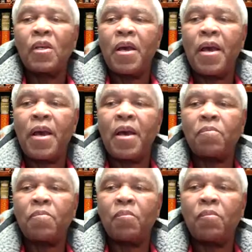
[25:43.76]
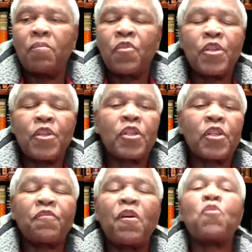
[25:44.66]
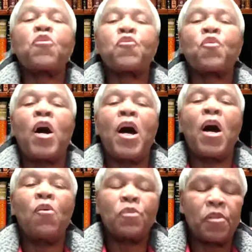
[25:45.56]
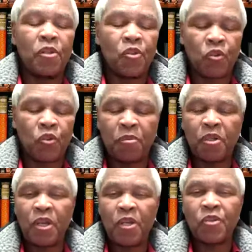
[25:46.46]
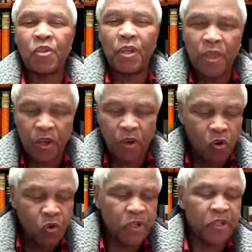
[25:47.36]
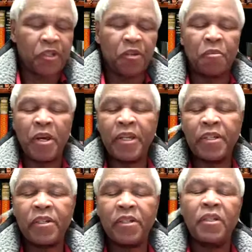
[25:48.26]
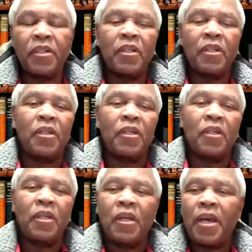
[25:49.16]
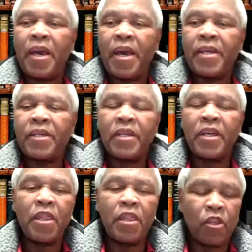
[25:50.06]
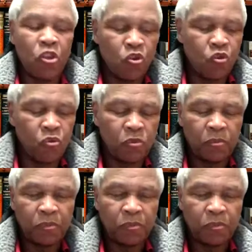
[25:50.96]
This is found throughout the scriptures in the Old Testament and in the New.